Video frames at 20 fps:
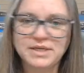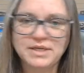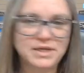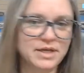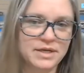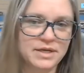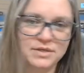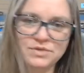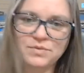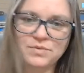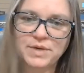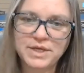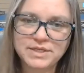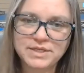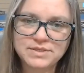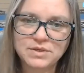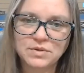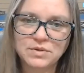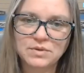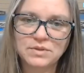and 20
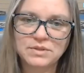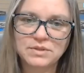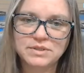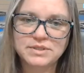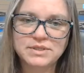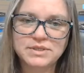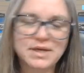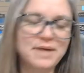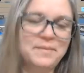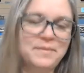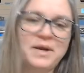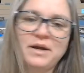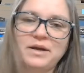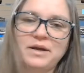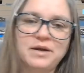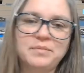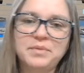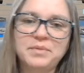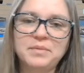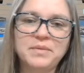sold. I'm not going
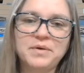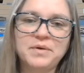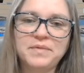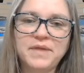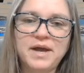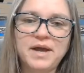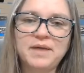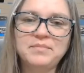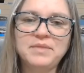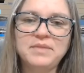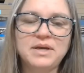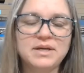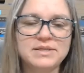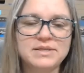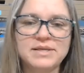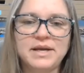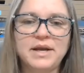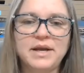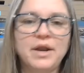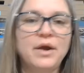to promote that because
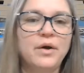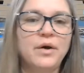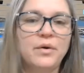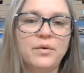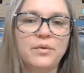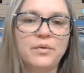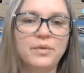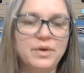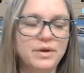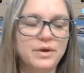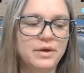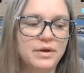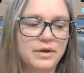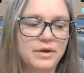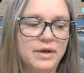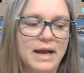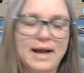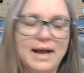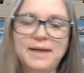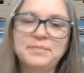I know
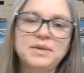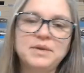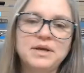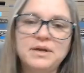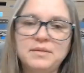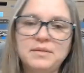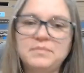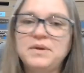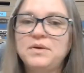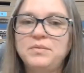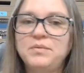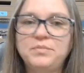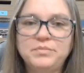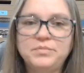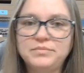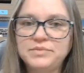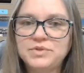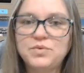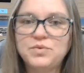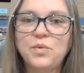I'm going to be
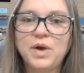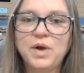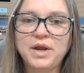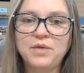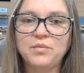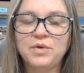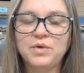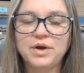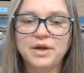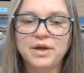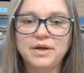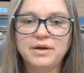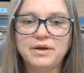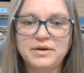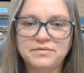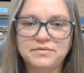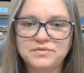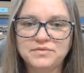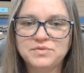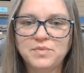21
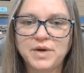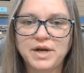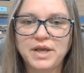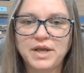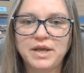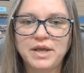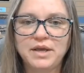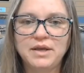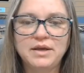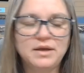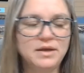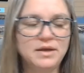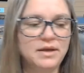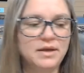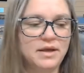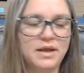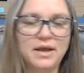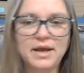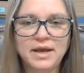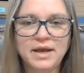of 20
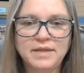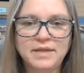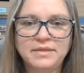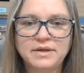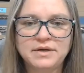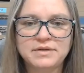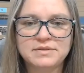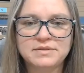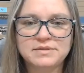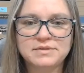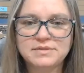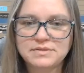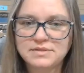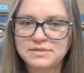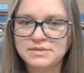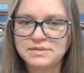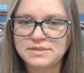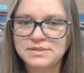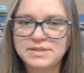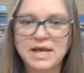and there's
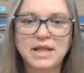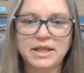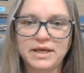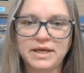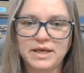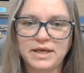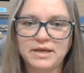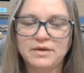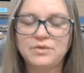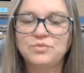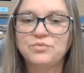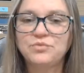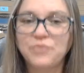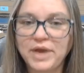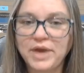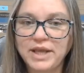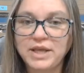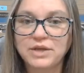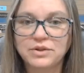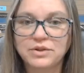selling
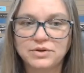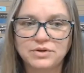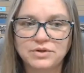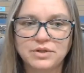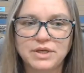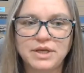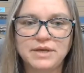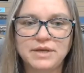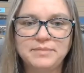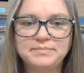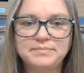regularly.